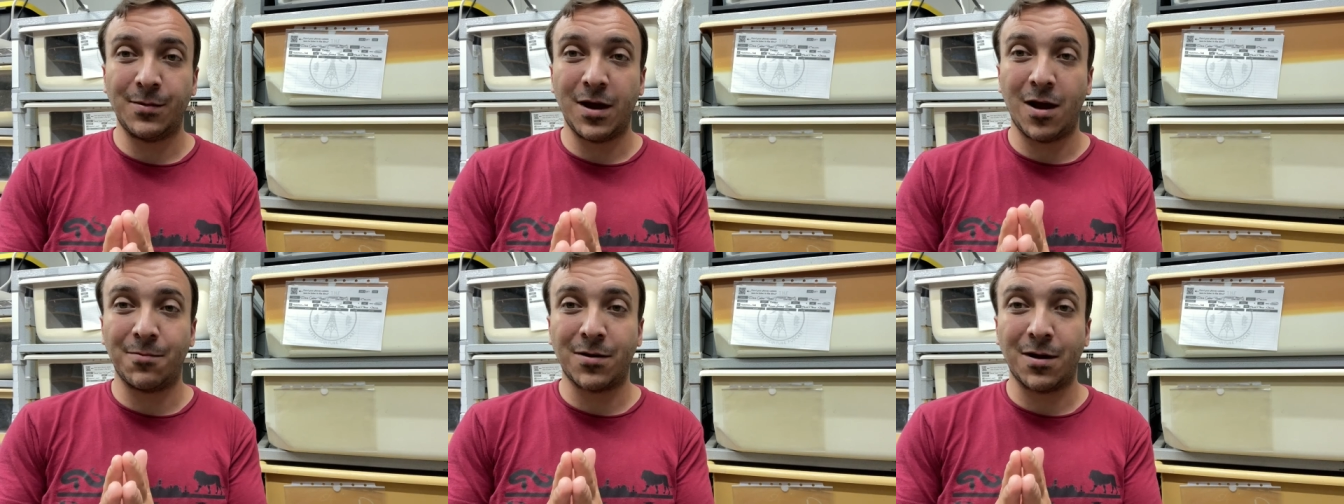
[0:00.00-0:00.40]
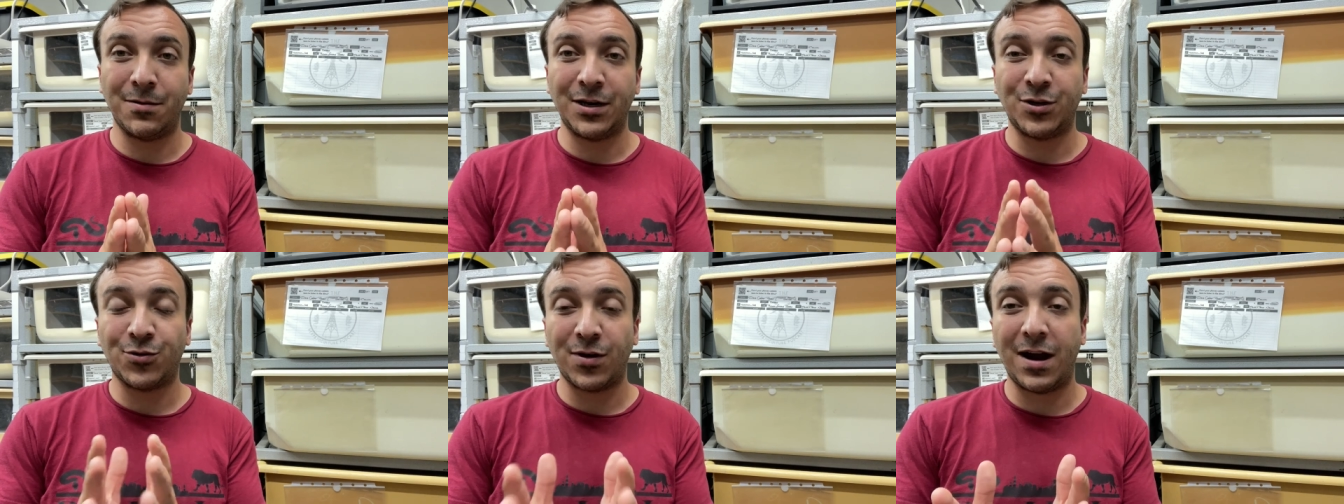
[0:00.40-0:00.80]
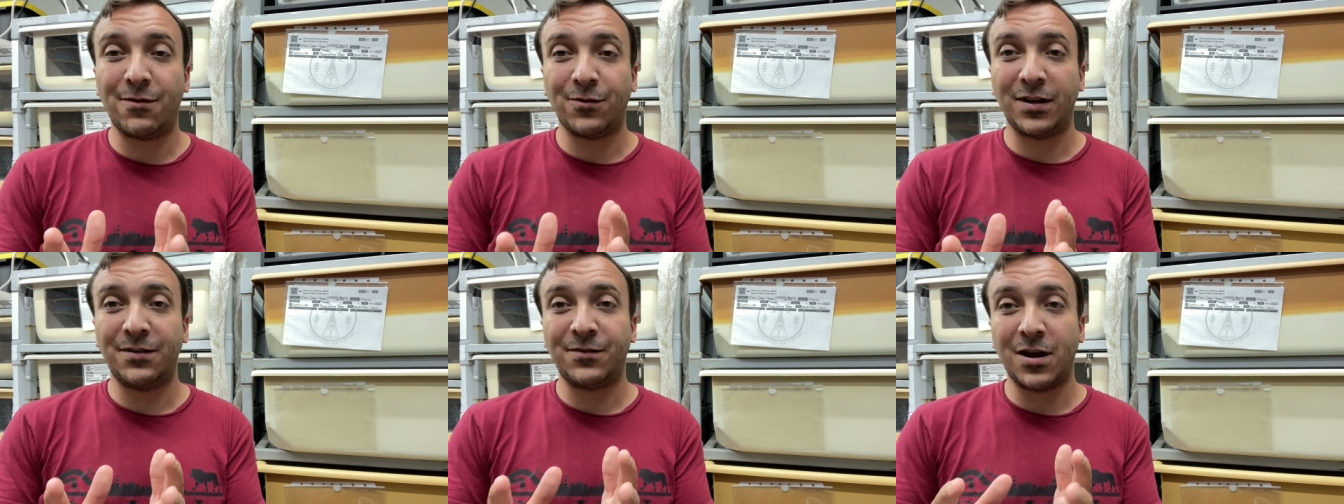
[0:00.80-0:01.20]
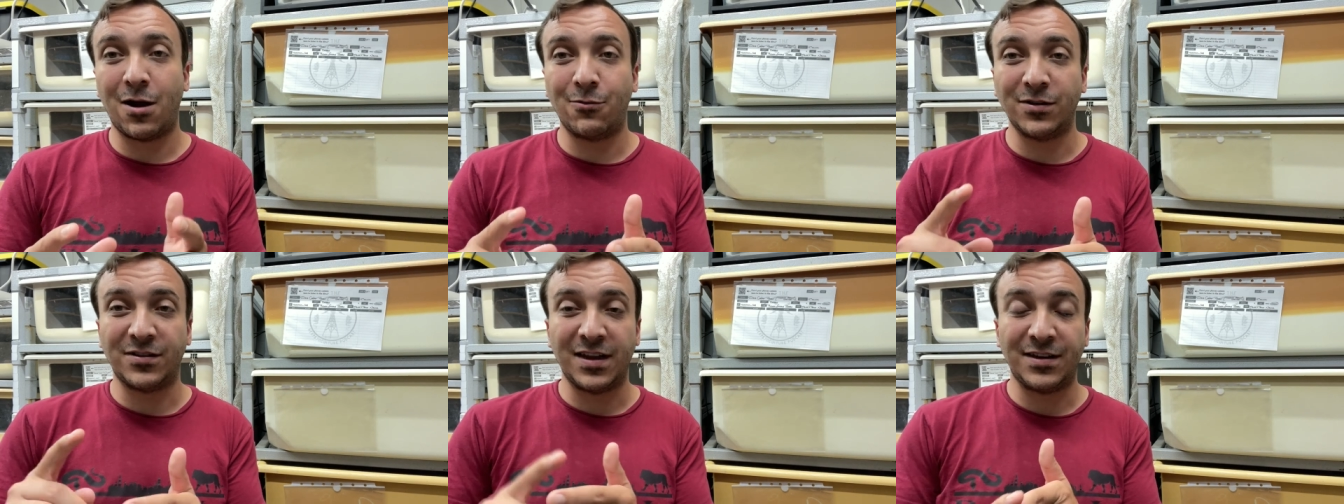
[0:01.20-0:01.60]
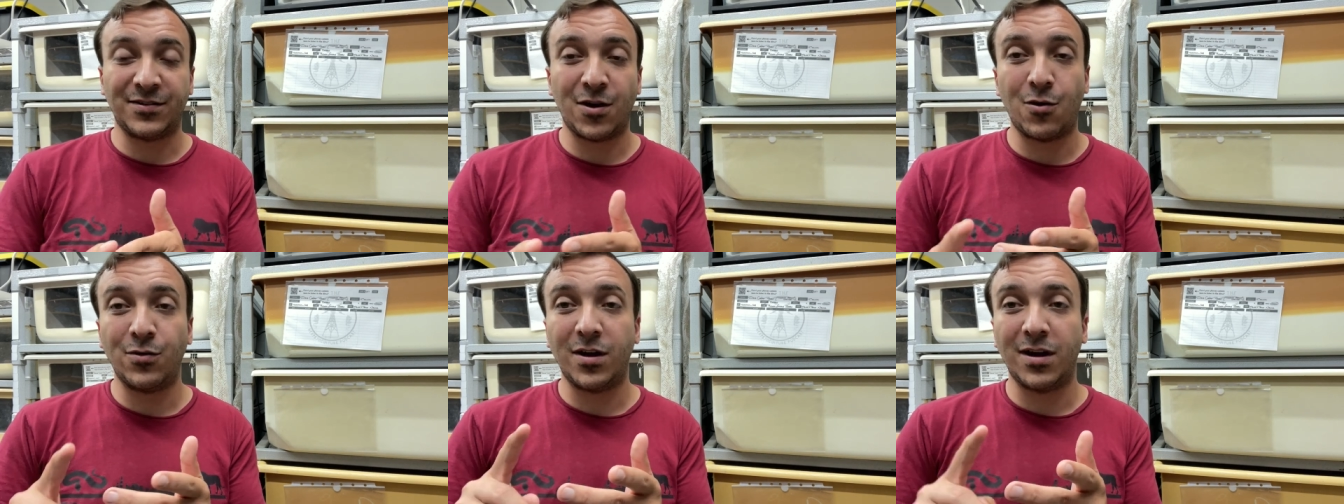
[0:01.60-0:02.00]
the upcoming travel I've got with
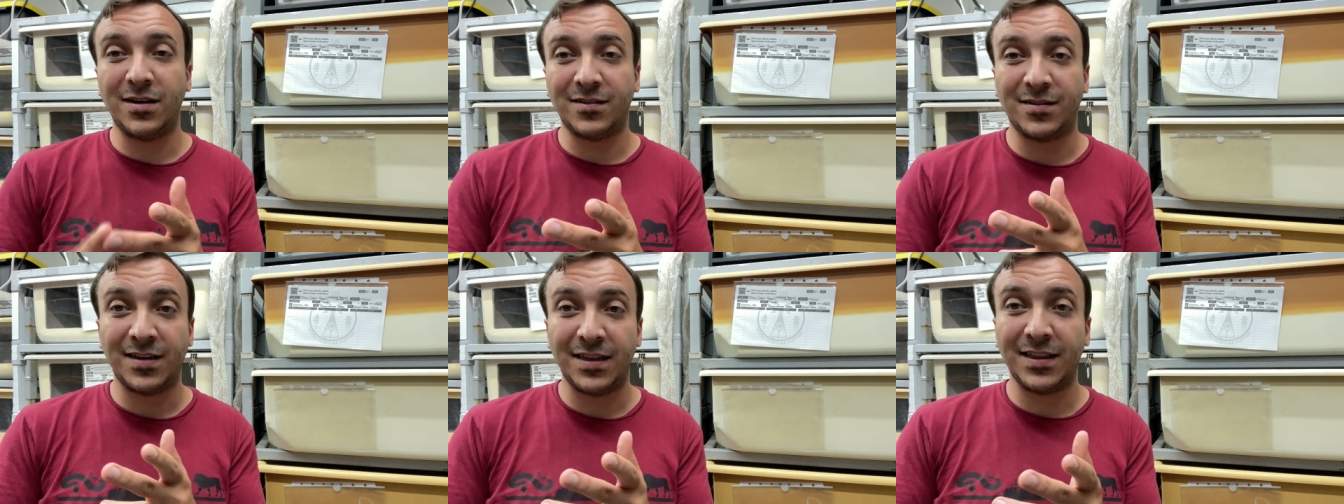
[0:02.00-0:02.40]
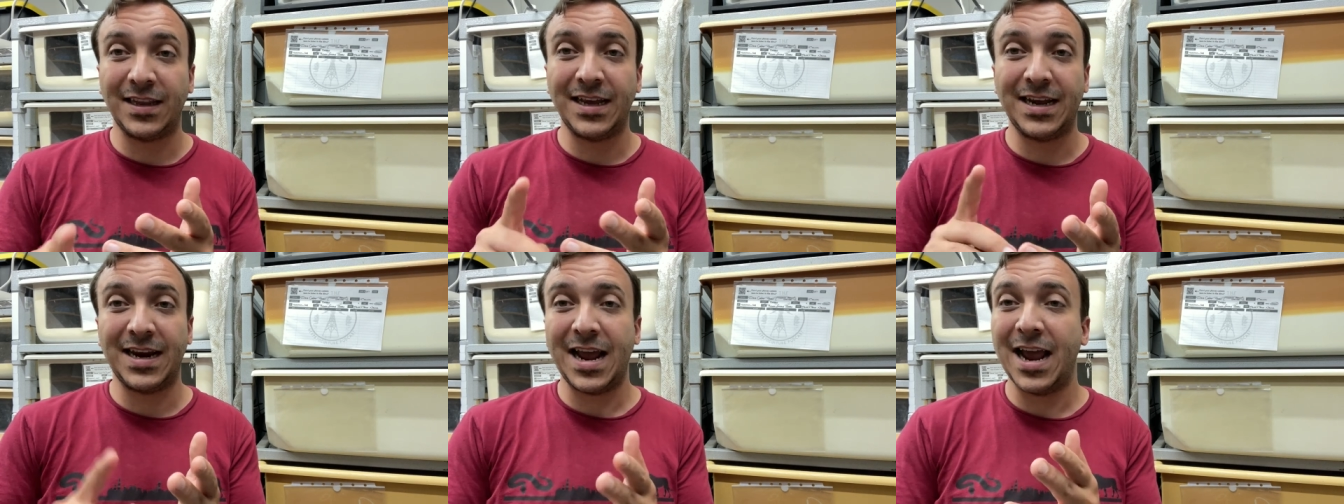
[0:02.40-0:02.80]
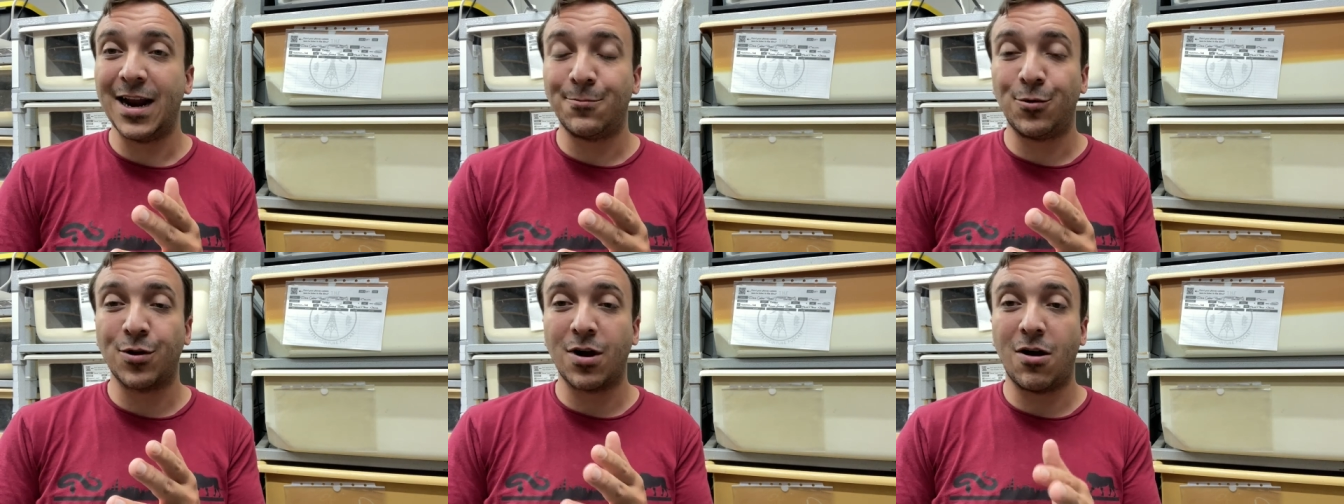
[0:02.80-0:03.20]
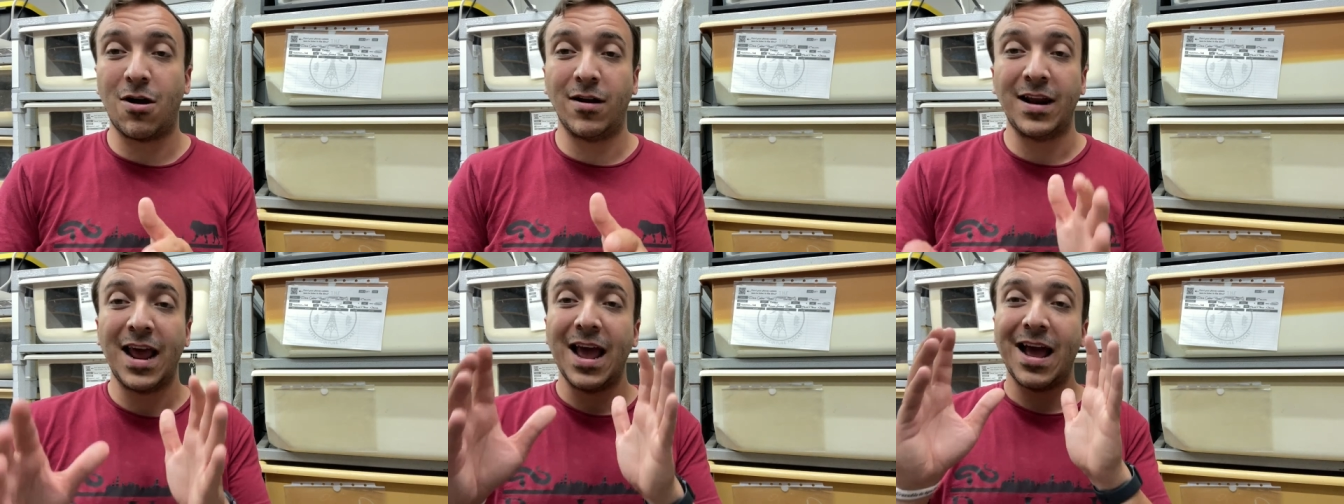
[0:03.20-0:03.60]
Daytona and Tinley and Animal Con.